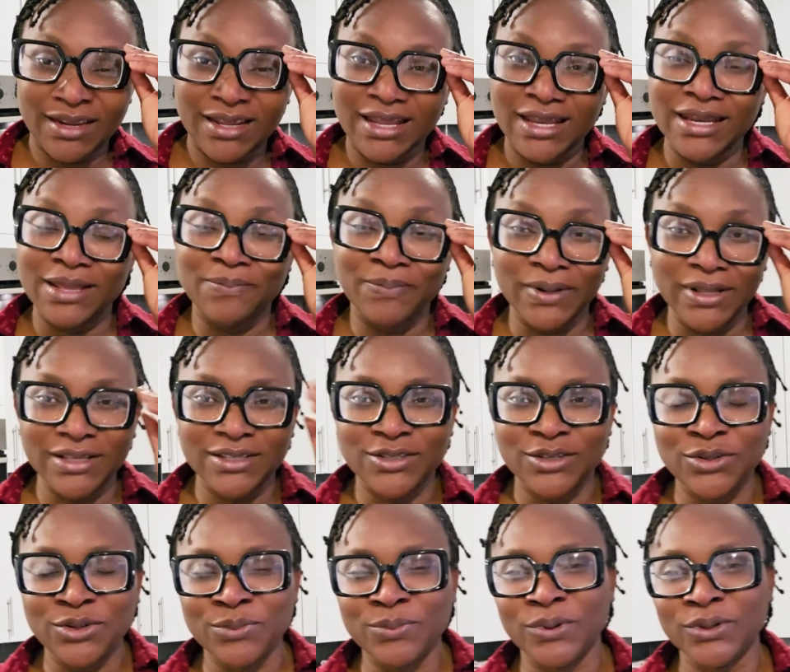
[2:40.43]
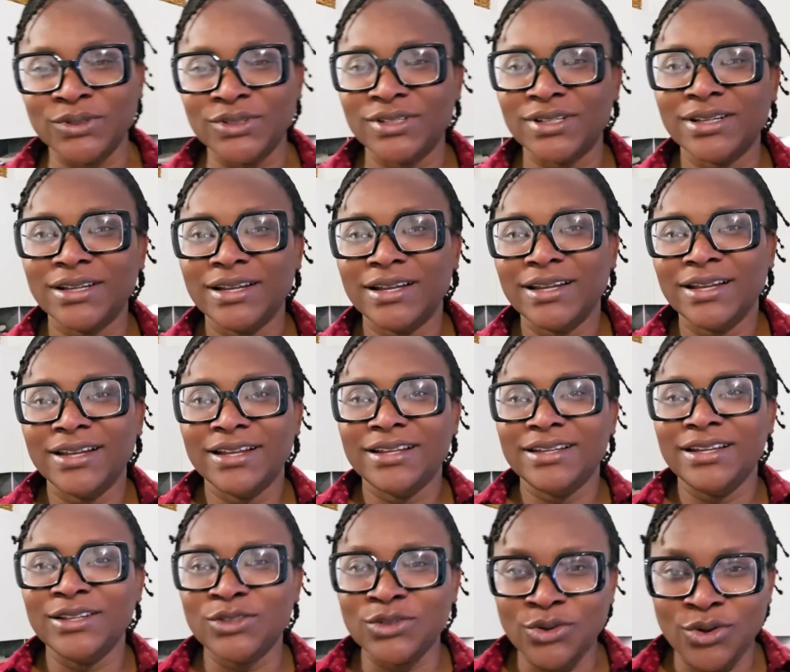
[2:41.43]
a place, but
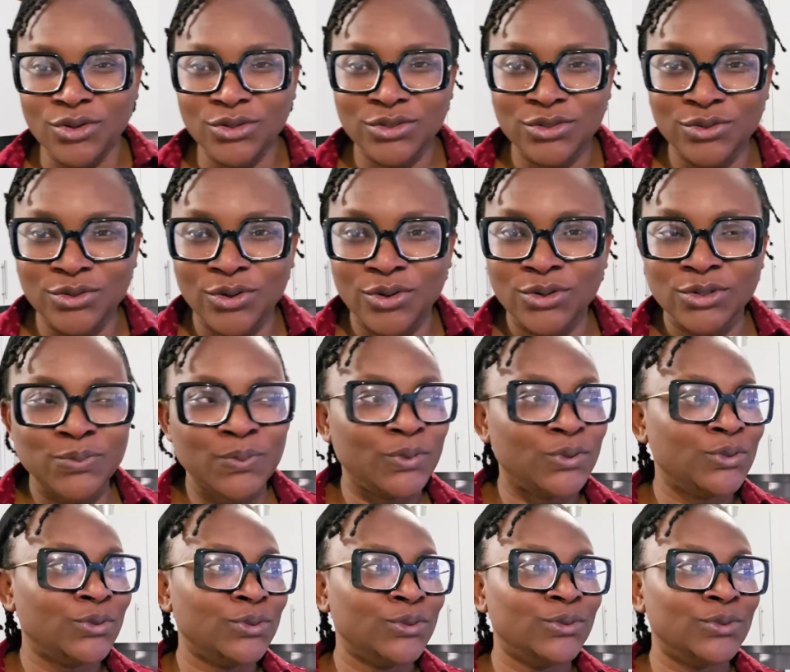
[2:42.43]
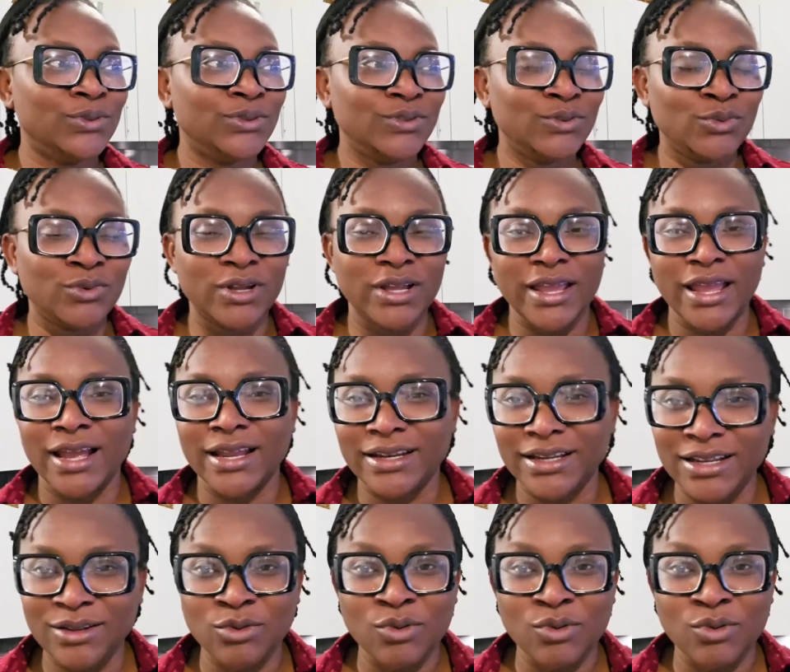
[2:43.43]
they took us to the hospital, A&E.